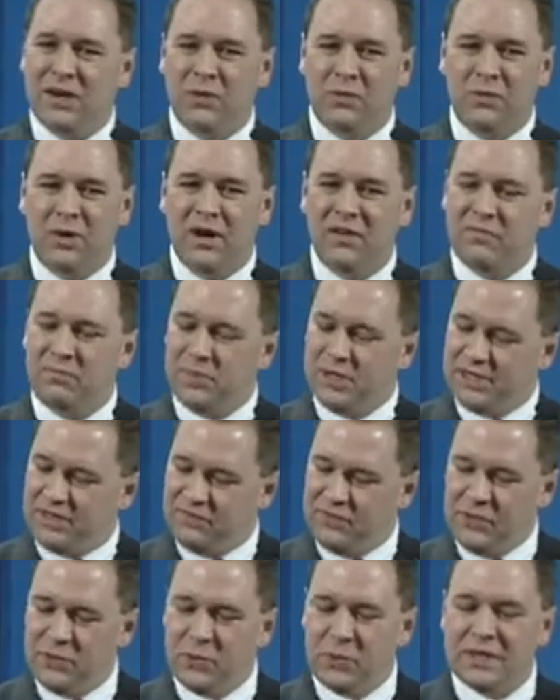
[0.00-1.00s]
of rough, but
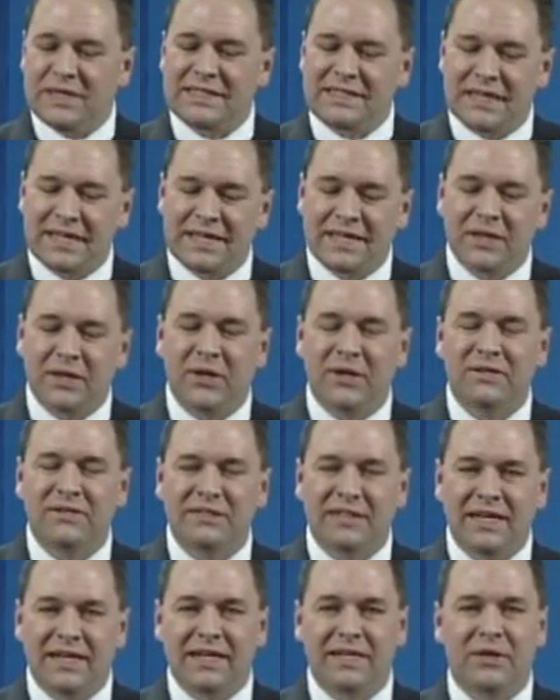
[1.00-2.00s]
if you want to take it on,
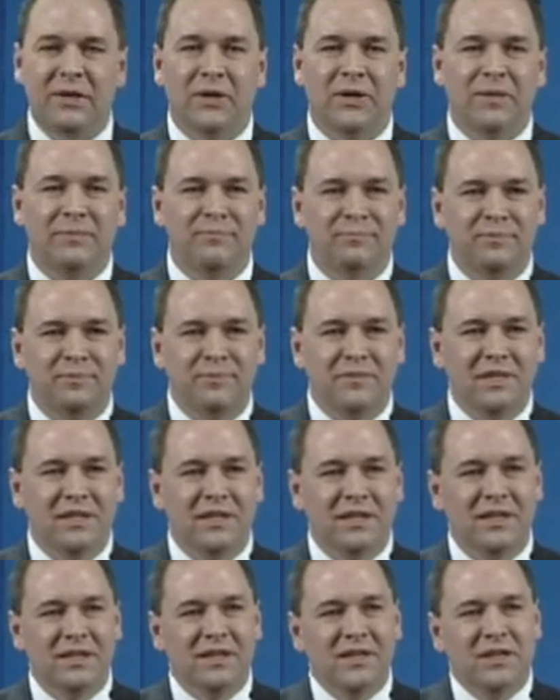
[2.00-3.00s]
take it on.
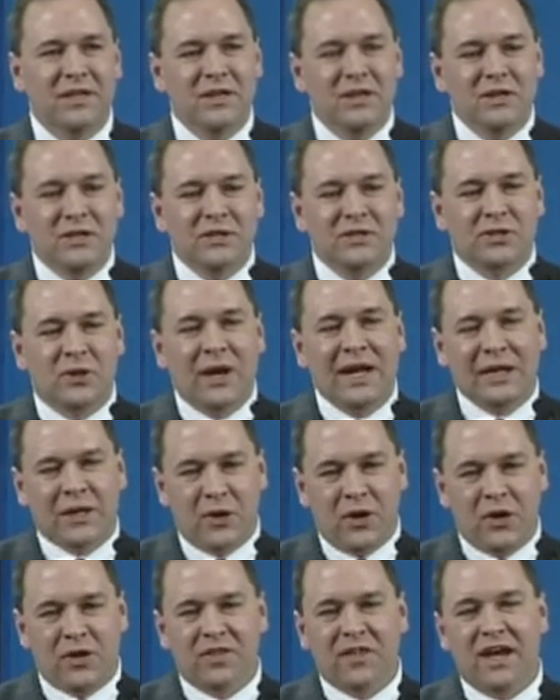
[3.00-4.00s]
So I
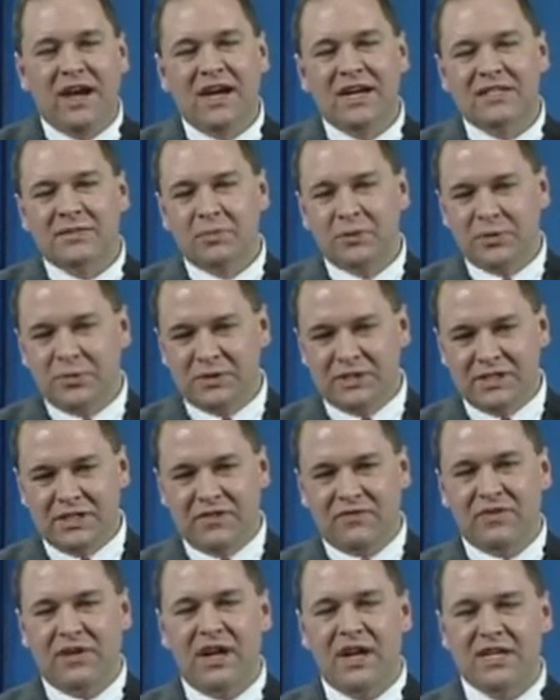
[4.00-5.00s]
called the hospital. It was a
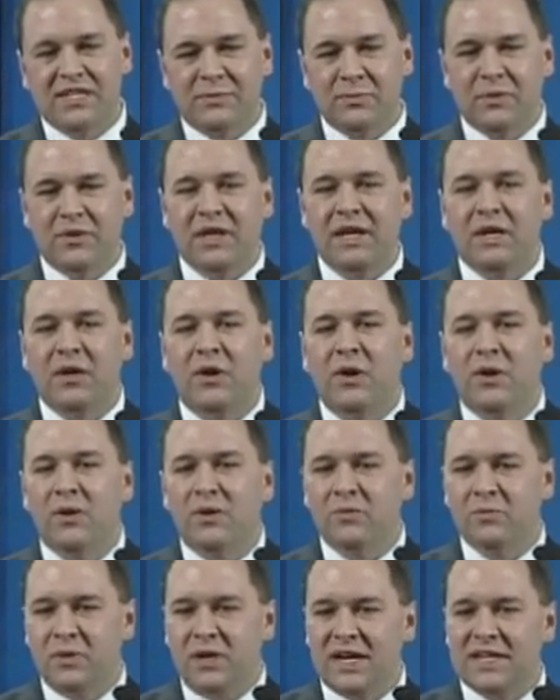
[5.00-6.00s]
different hospital they called
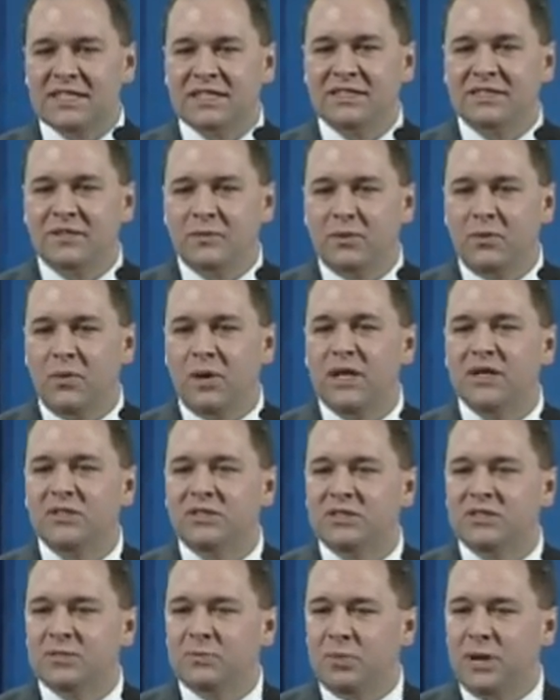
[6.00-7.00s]
and were asking some
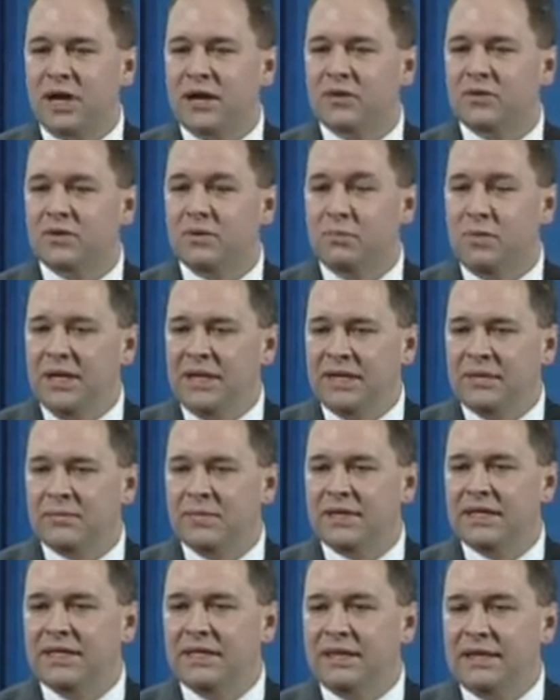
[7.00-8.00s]
questions prior to admitting
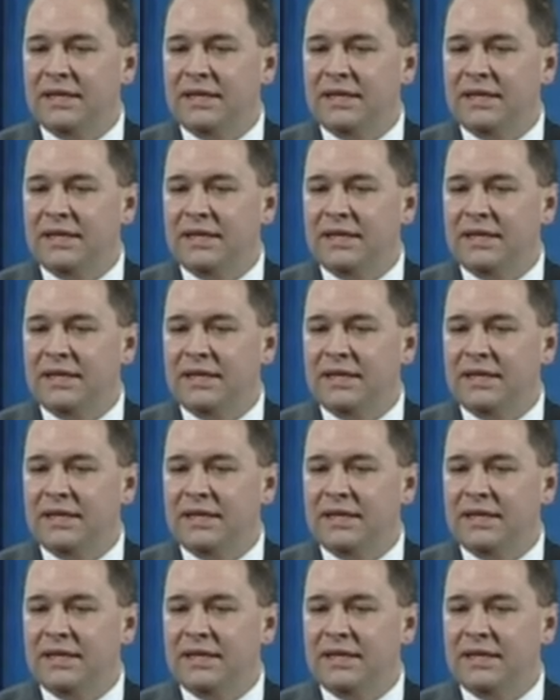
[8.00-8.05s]
me.